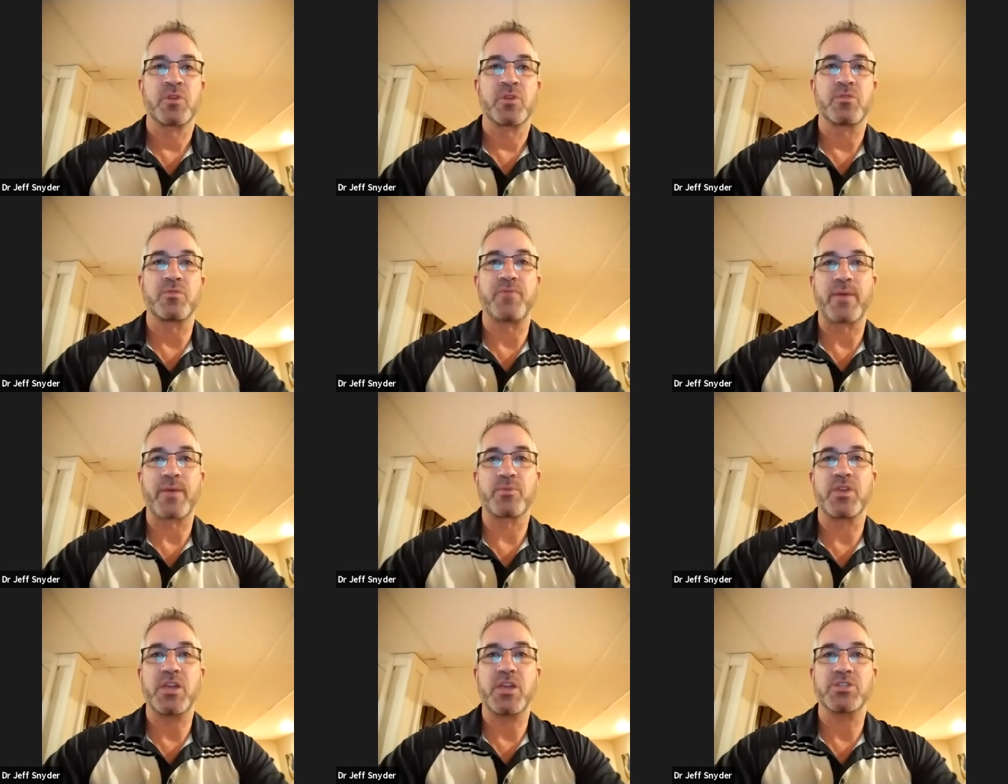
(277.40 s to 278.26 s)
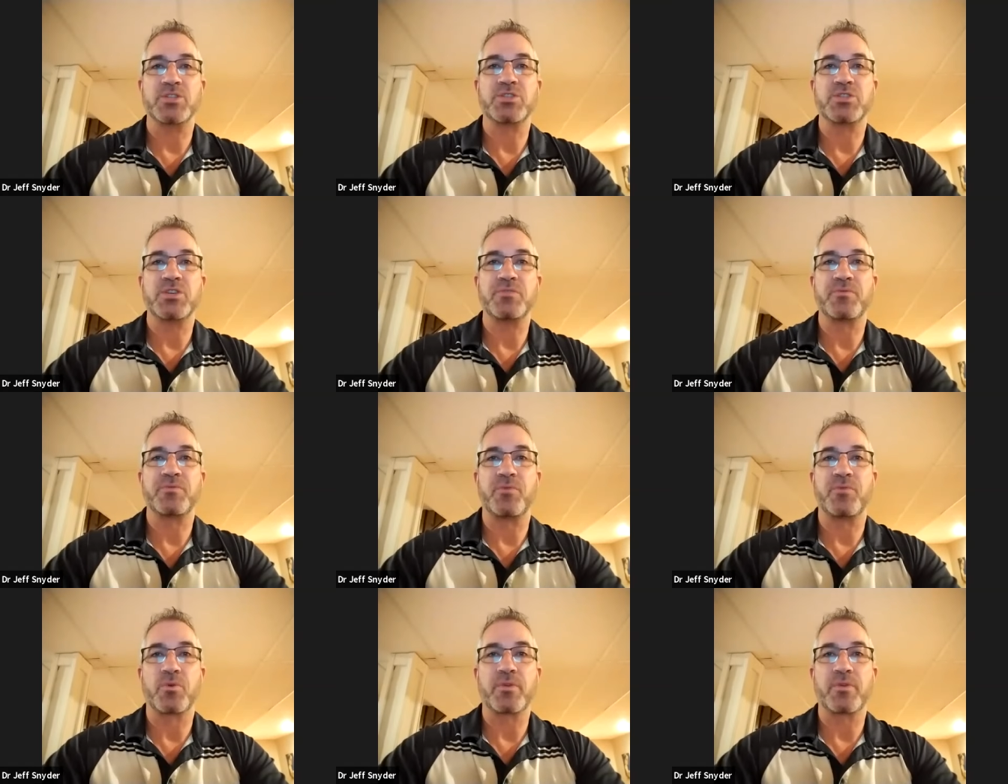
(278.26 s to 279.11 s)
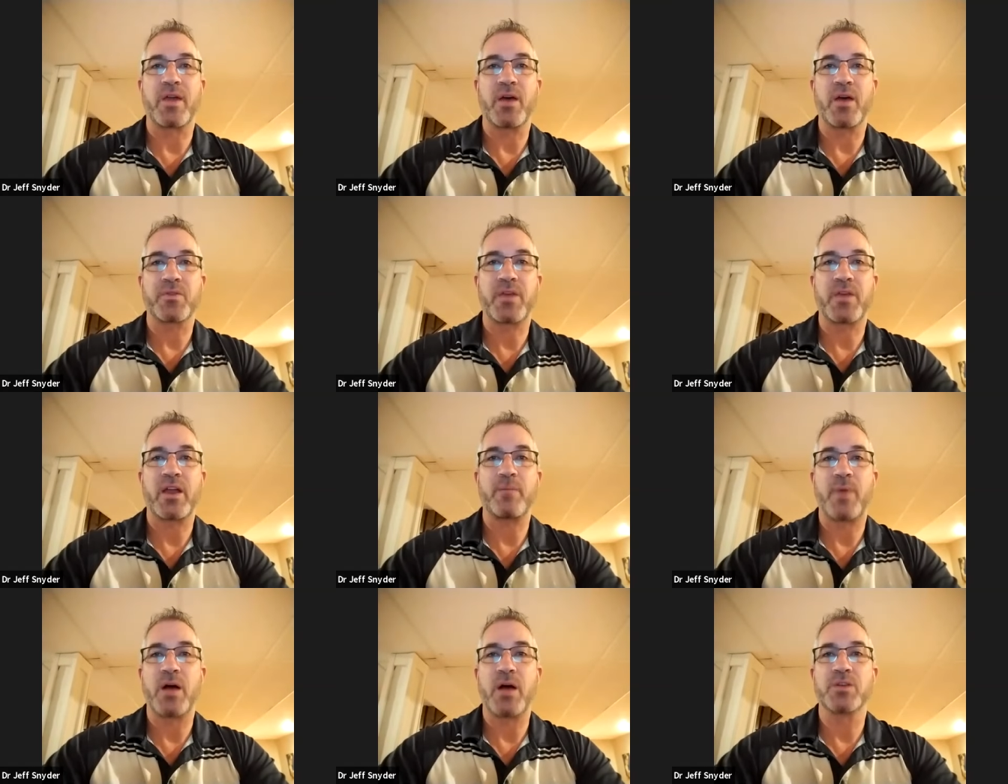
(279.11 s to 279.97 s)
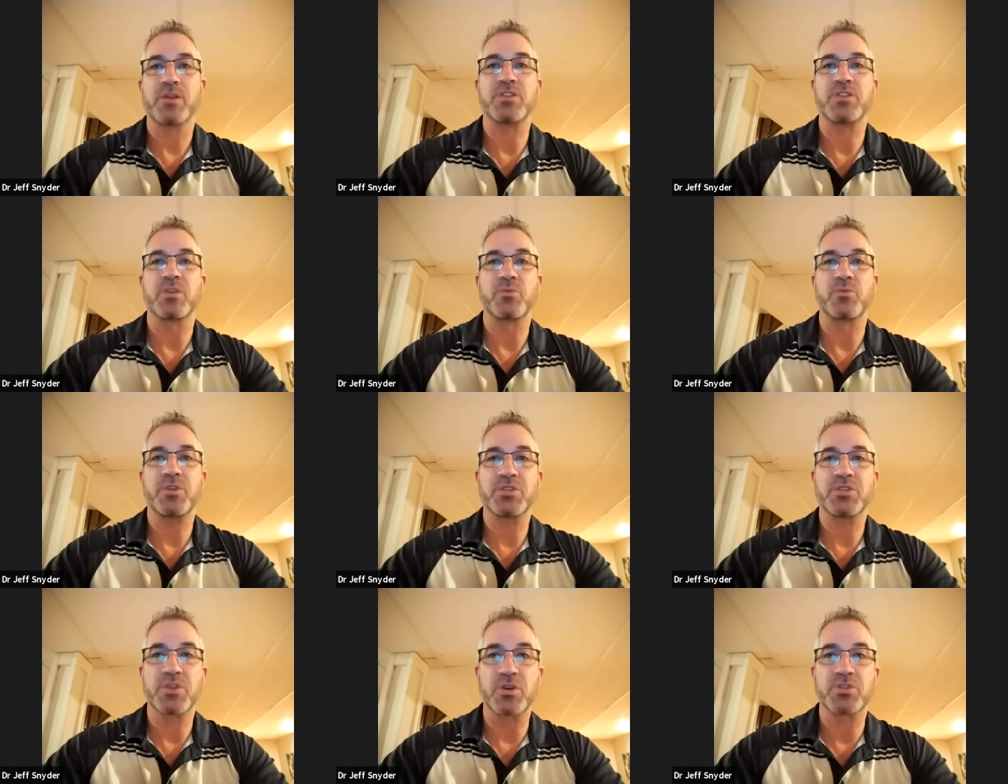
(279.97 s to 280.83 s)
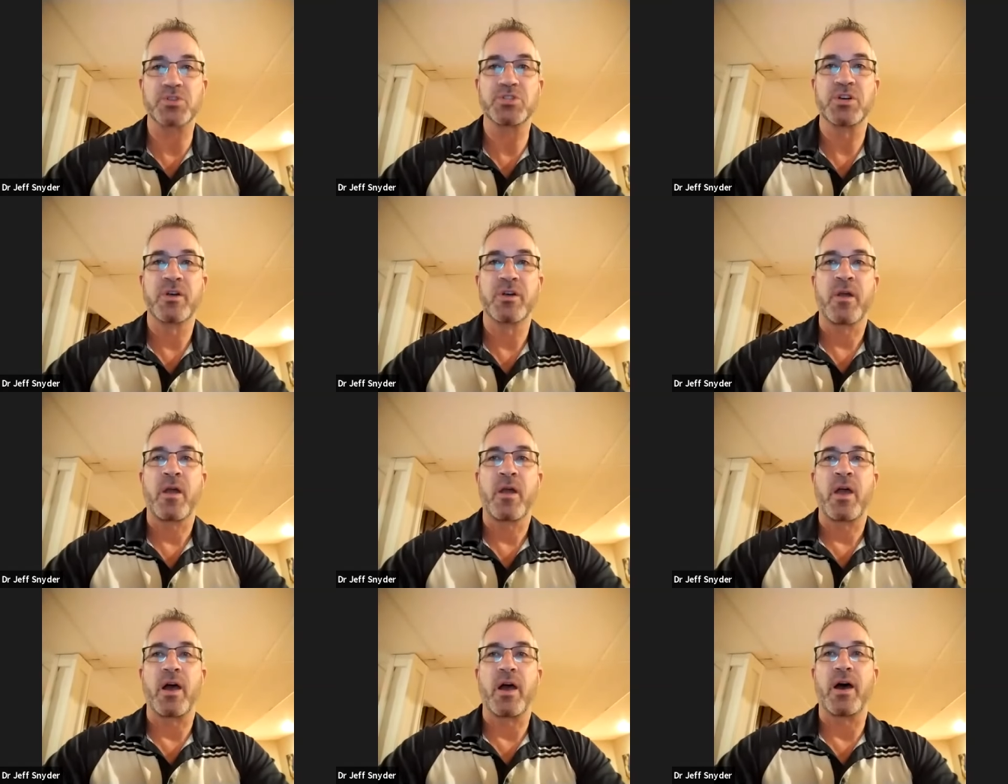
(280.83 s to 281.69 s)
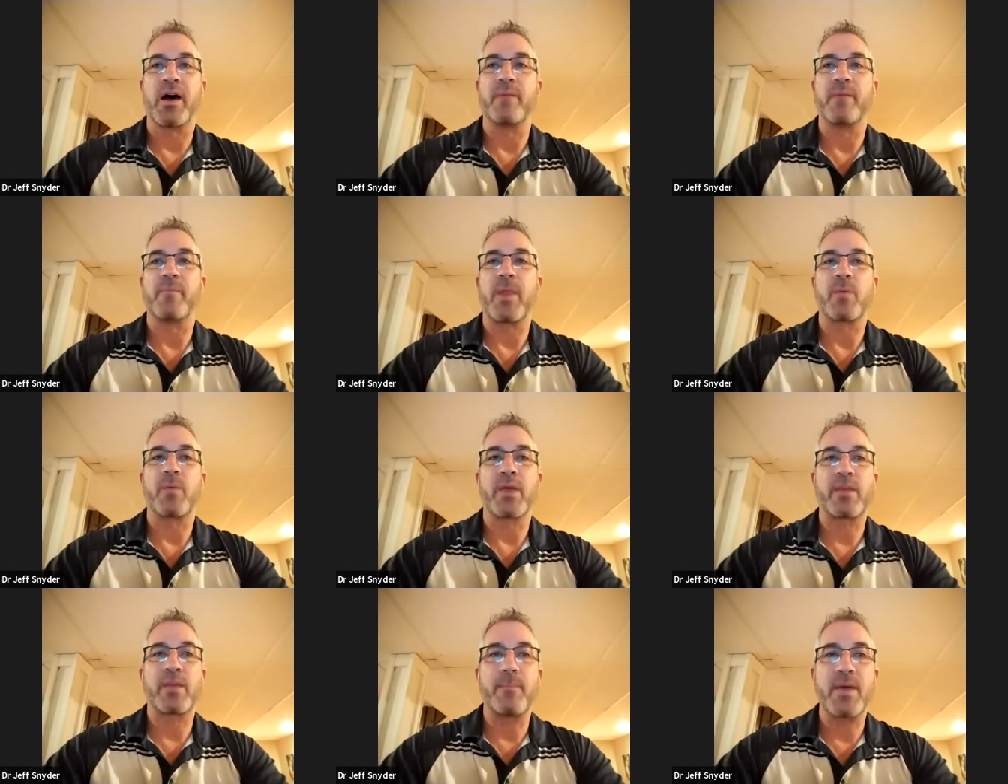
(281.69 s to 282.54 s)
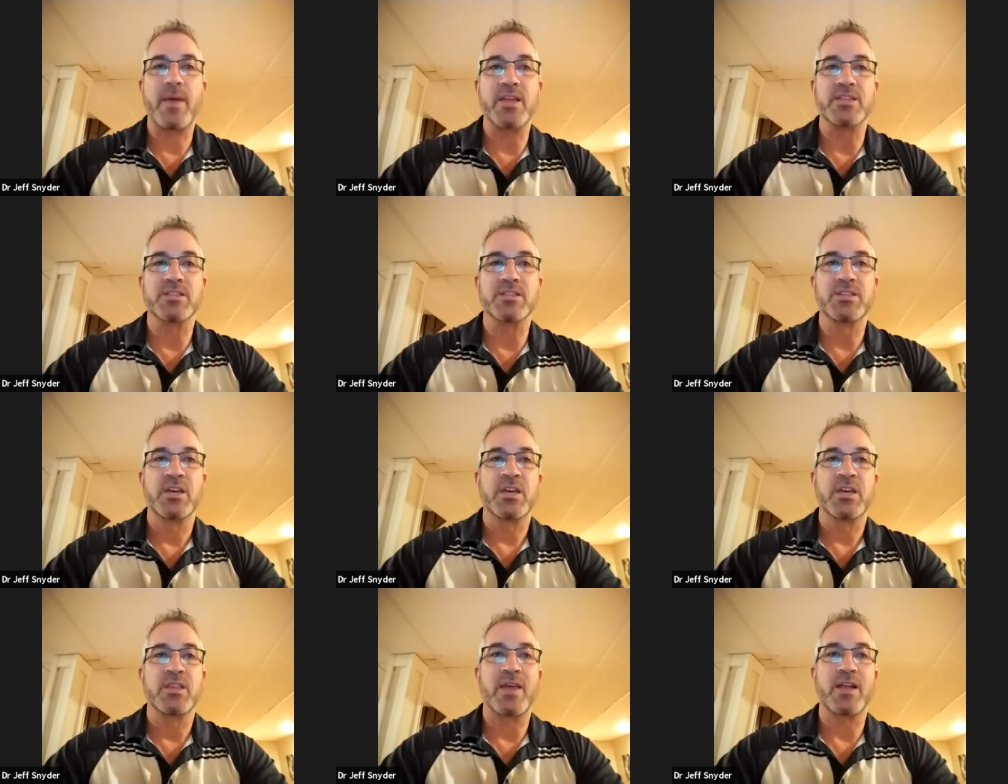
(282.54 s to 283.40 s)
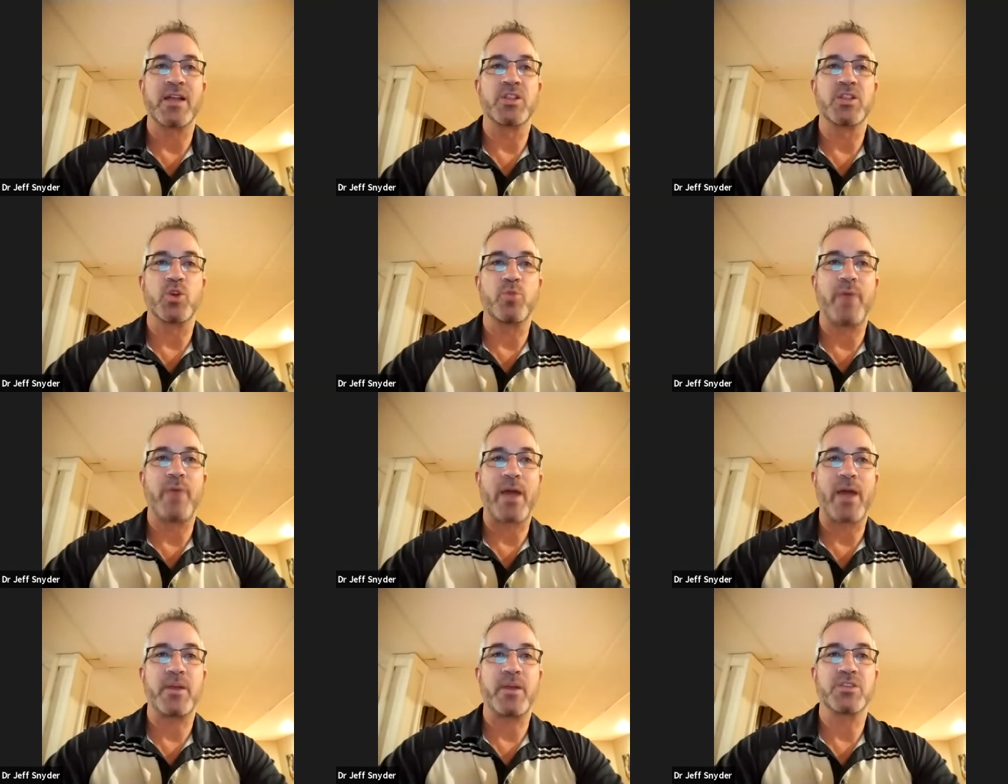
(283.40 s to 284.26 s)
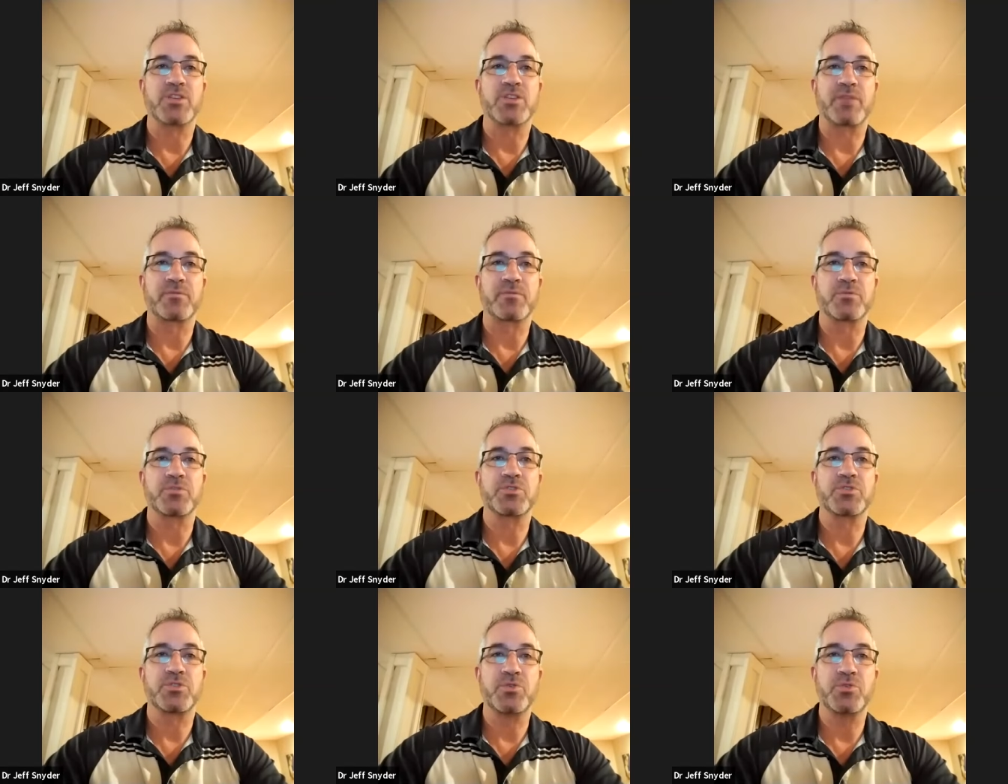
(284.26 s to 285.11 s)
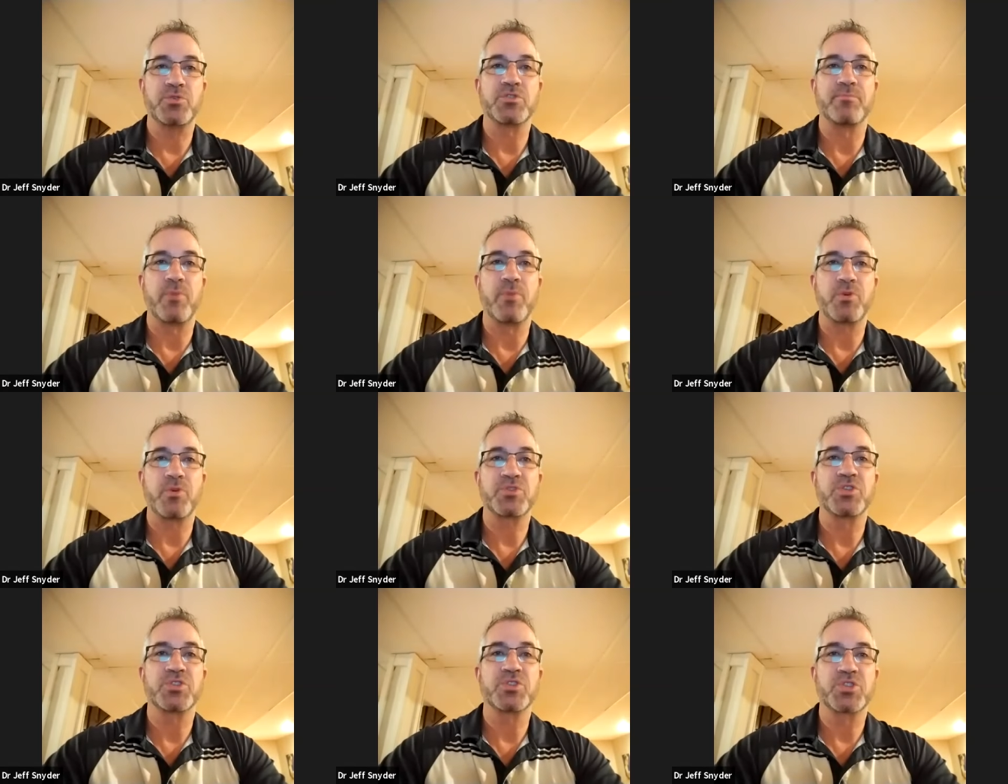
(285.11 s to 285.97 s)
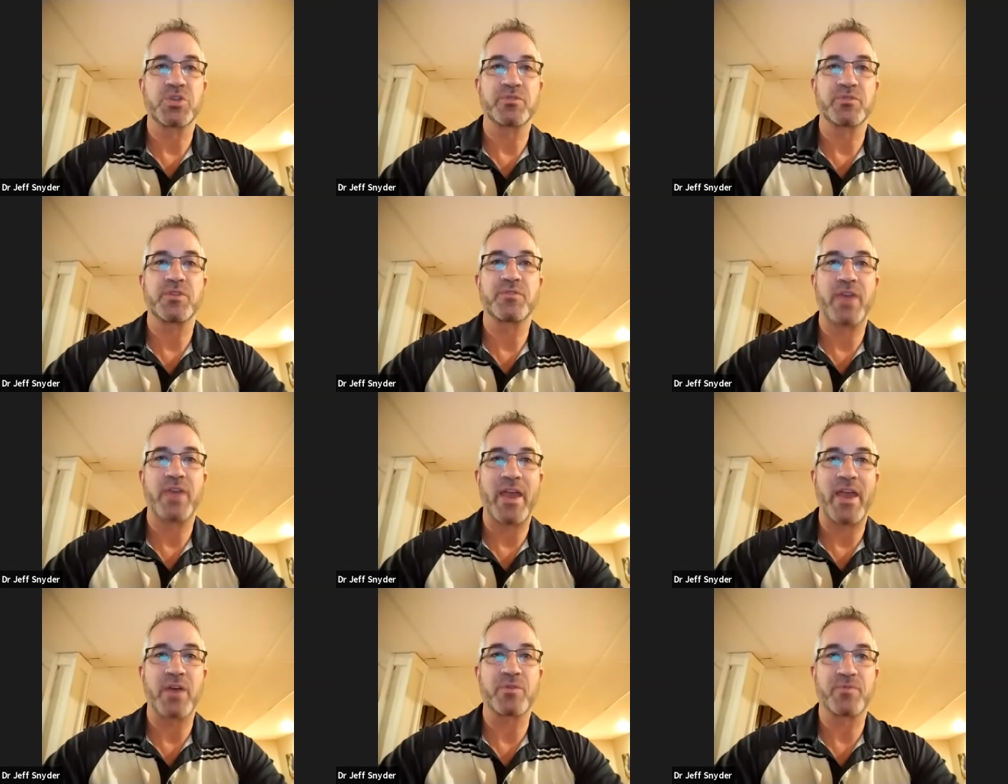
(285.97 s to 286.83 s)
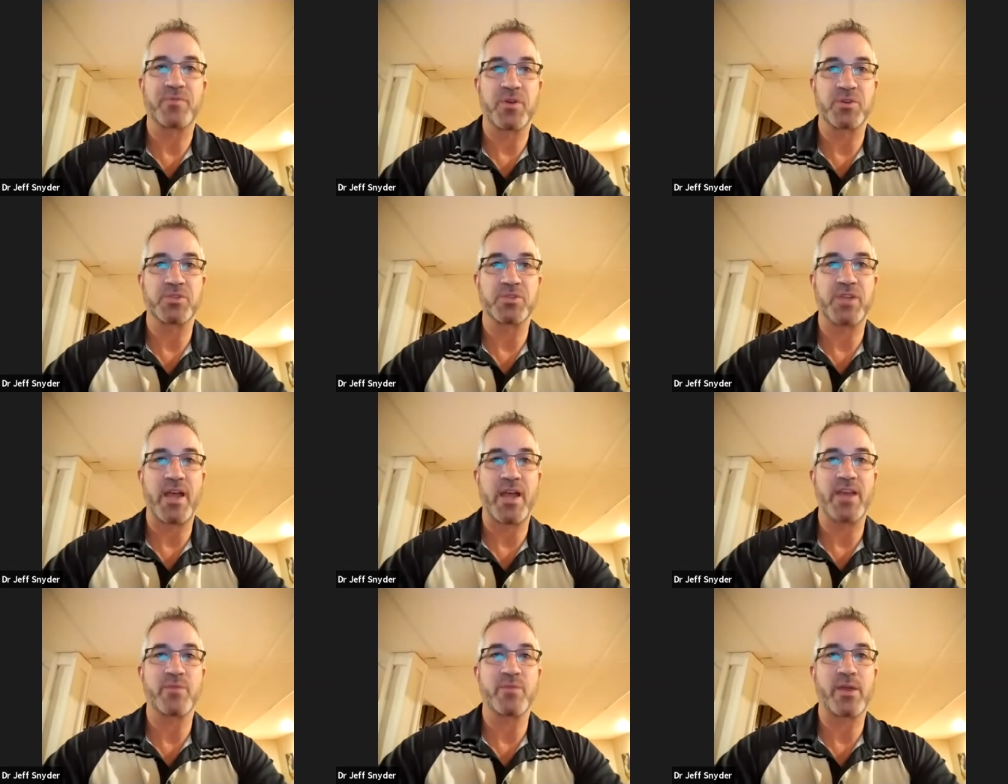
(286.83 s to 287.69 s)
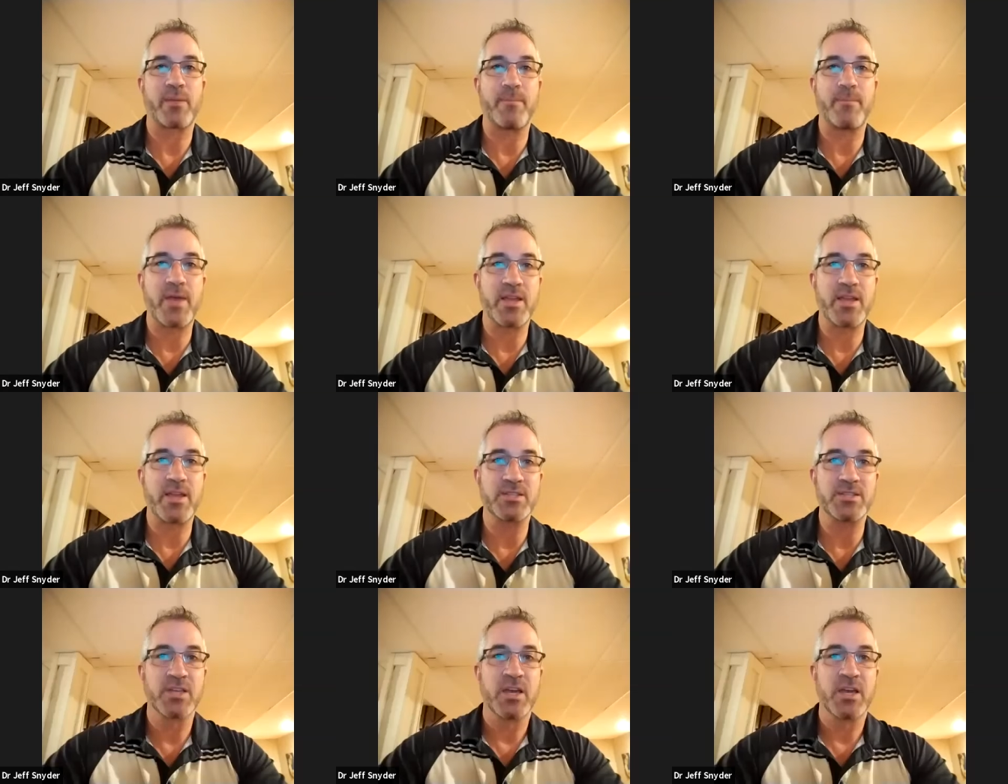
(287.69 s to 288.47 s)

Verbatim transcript: The Federal Agency for the Healthcare Policy and Research um, recommends that low back pain sufferers choose the most conservative care first and recommends